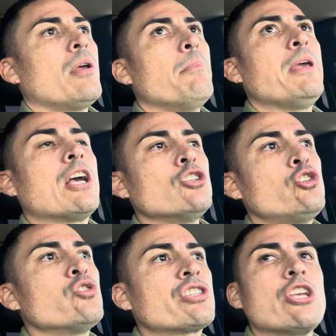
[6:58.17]
because
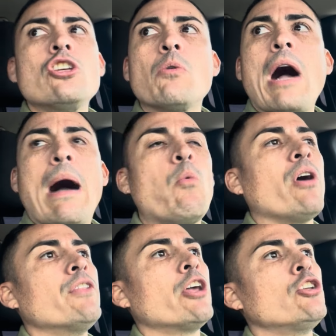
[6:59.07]
you say, you know what, I
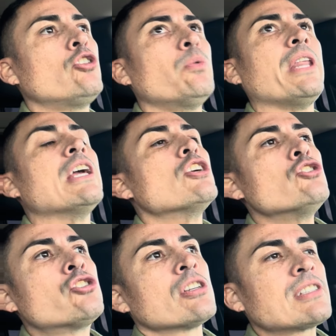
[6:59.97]
want nothing to do with it.
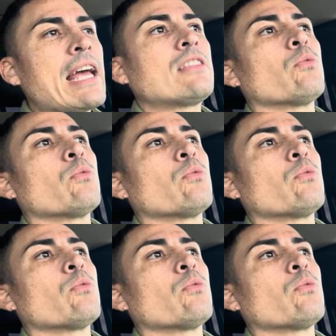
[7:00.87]
Just like the